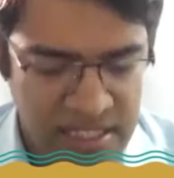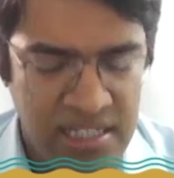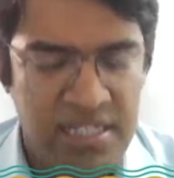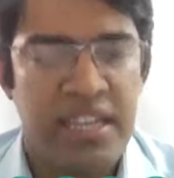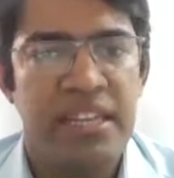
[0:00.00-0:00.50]

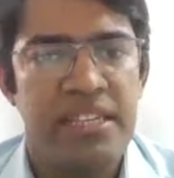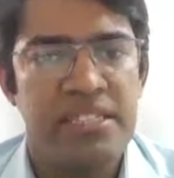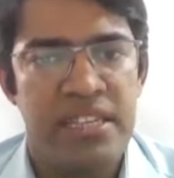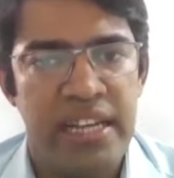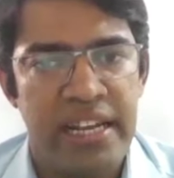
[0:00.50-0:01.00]
the skin
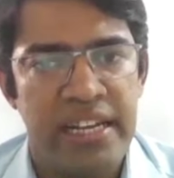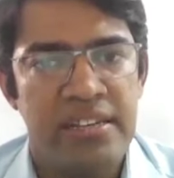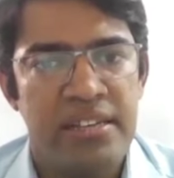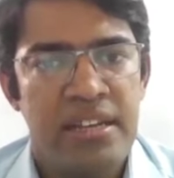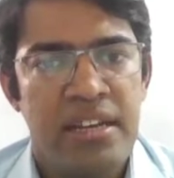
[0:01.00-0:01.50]
is healed,
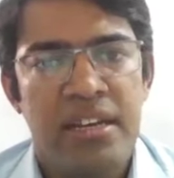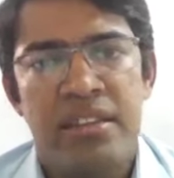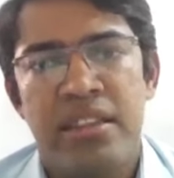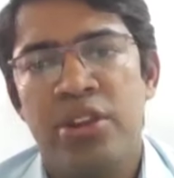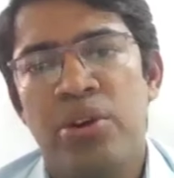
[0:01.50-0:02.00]

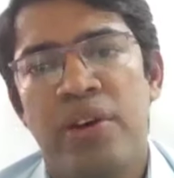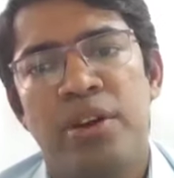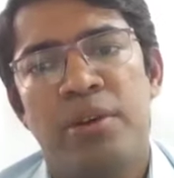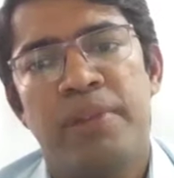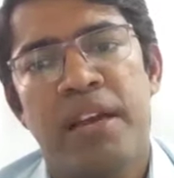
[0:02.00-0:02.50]
then you have
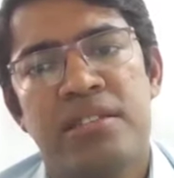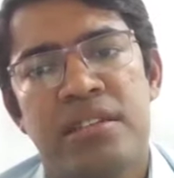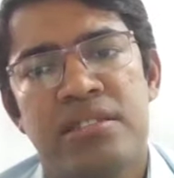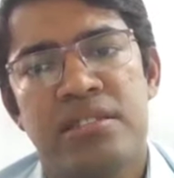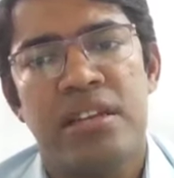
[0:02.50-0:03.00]
to apply
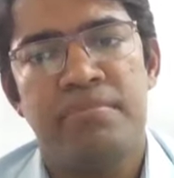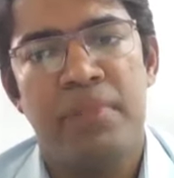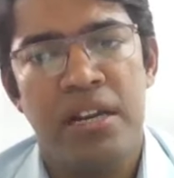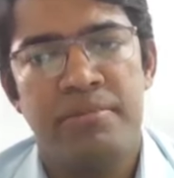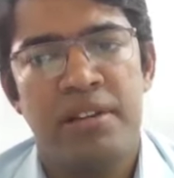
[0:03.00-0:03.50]
sunscreen
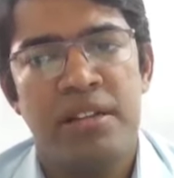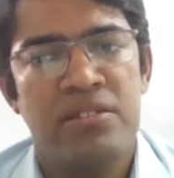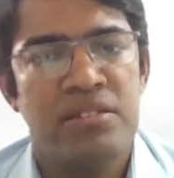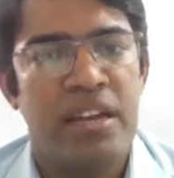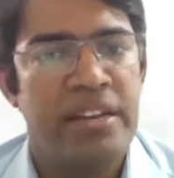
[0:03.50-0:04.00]

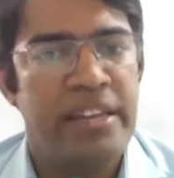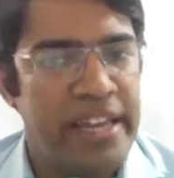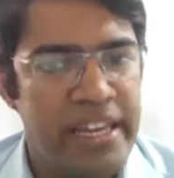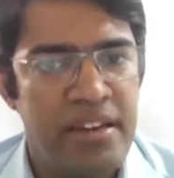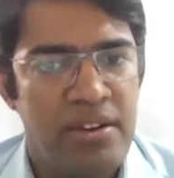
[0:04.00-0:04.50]

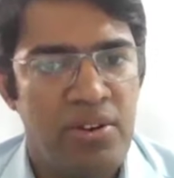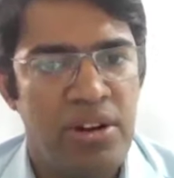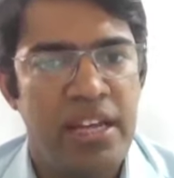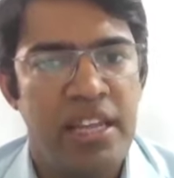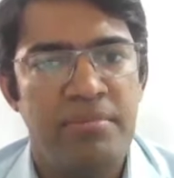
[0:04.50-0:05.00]

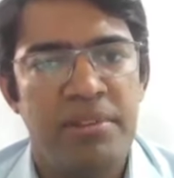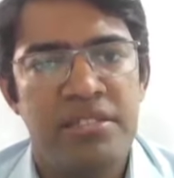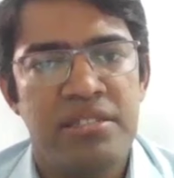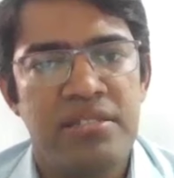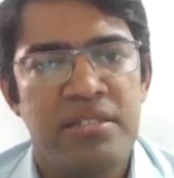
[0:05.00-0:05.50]
on daily
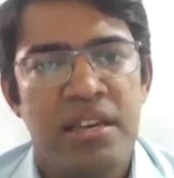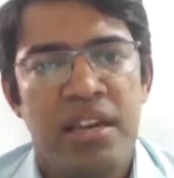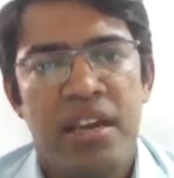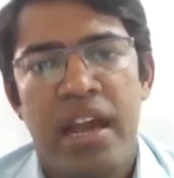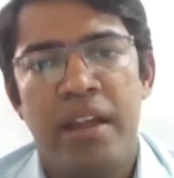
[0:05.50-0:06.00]
basis,
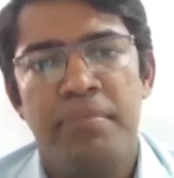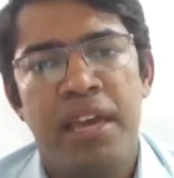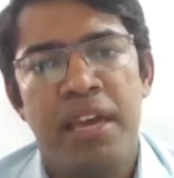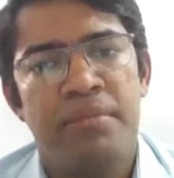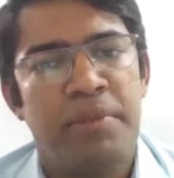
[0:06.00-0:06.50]
and
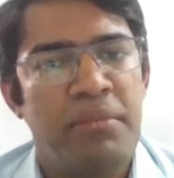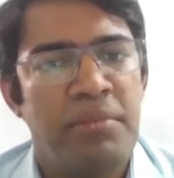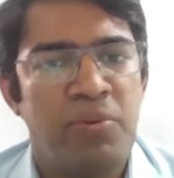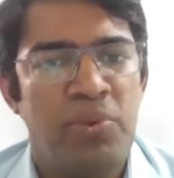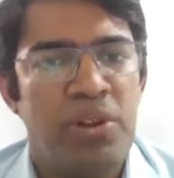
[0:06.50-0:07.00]
makeup can
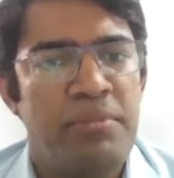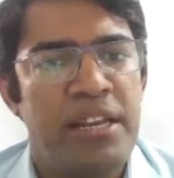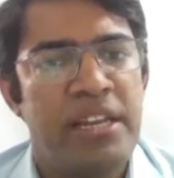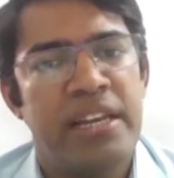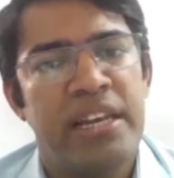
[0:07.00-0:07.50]
be worn
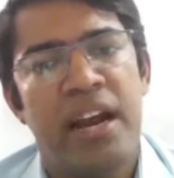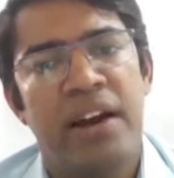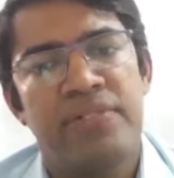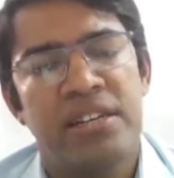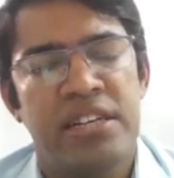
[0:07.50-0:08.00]
immediately
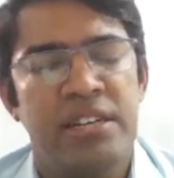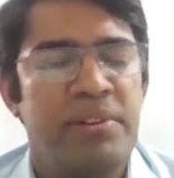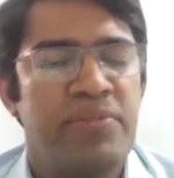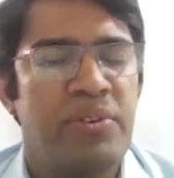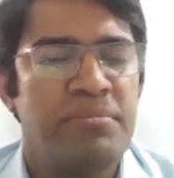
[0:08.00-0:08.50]
after
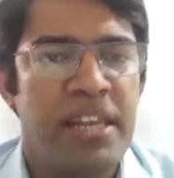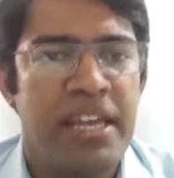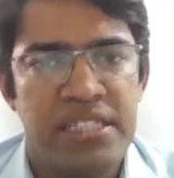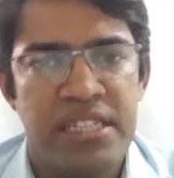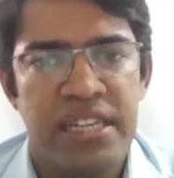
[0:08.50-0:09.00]
treatment from the
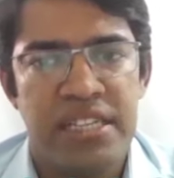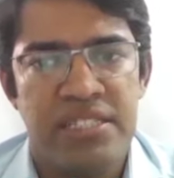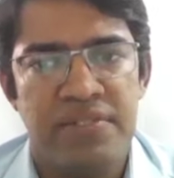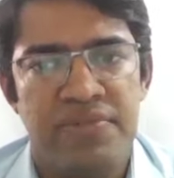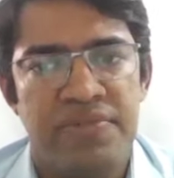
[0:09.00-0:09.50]
next day
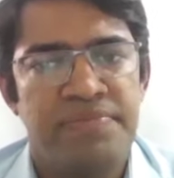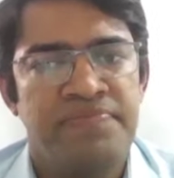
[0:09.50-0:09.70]
itself.